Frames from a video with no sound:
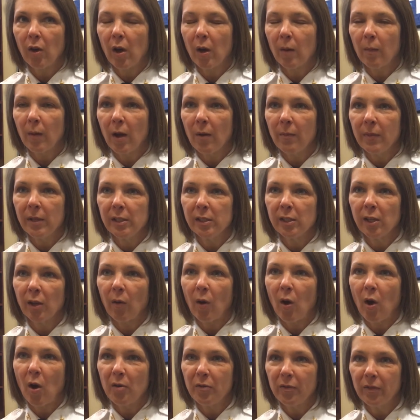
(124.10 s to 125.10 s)
she thought about me
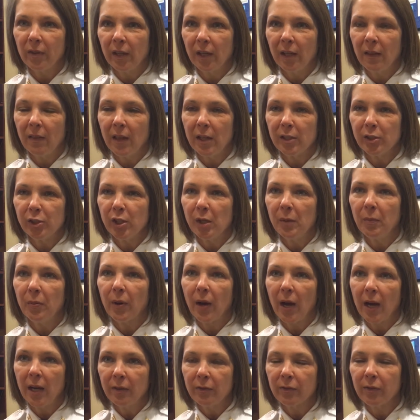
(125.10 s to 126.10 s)
so often and that she
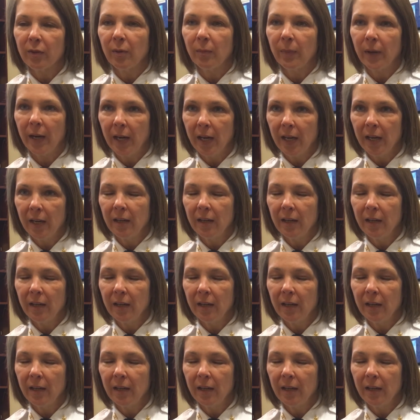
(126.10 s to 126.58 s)
prayed for